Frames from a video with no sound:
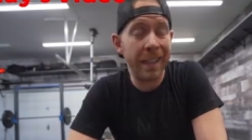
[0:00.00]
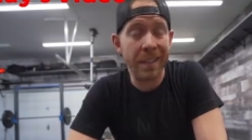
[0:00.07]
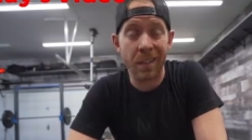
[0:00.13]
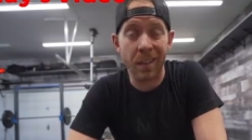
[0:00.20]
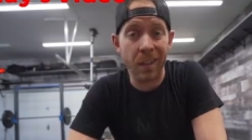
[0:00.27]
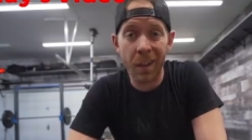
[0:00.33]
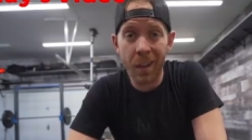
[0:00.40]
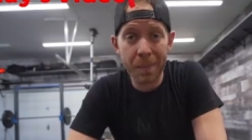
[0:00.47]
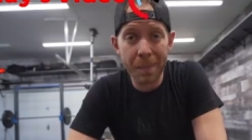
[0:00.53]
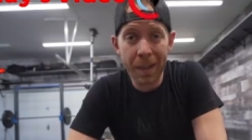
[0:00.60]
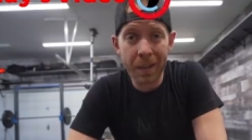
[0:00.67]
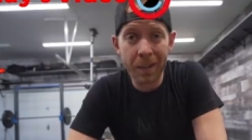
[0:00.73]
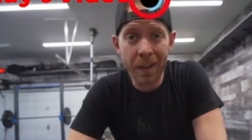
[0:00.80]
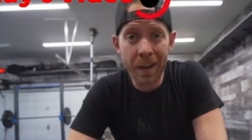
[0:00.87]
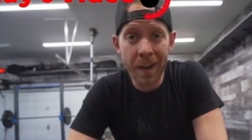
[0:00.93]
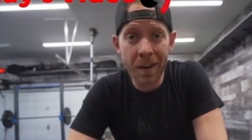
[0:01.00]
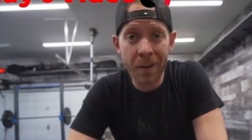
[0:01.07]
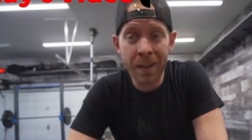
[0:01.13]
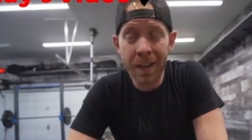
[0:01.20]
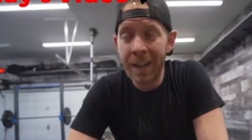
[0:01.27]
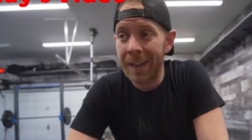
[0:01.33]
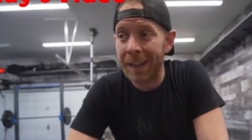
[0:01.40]
it's a lot better
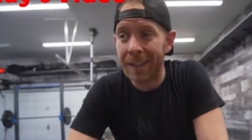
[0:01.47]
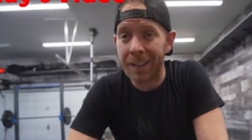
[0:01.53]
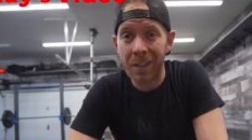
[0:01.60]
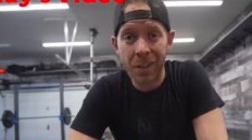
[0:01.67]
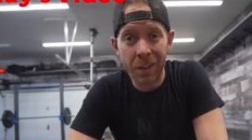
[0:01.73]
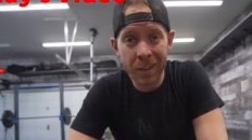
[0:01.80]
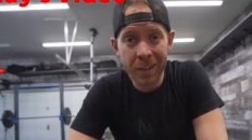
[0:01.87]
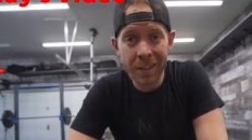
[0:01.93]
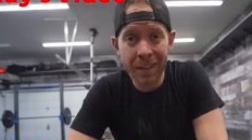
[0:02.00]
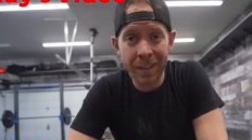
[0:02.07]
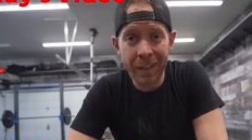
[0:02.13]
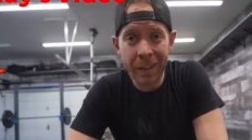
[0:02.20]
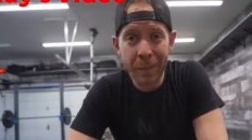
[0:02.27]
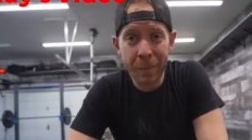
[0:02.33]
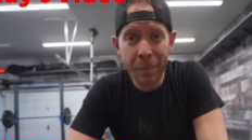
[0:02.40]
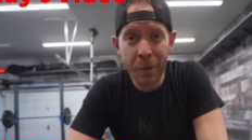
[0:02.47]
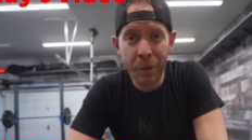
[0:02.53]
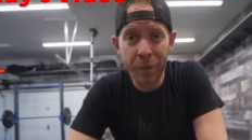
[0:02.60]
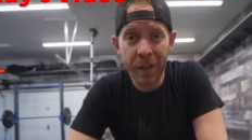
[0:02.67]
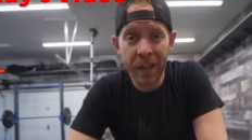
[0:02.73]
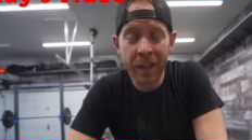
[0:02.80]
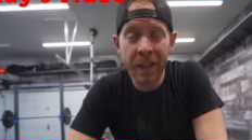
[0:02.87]
now. It's constantly
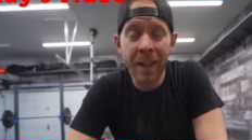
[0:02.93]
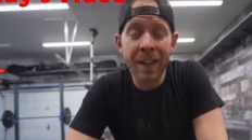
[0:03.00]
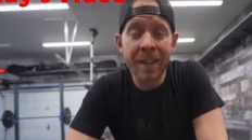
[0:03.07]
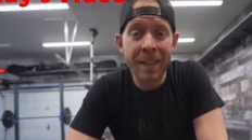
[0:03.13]
improving.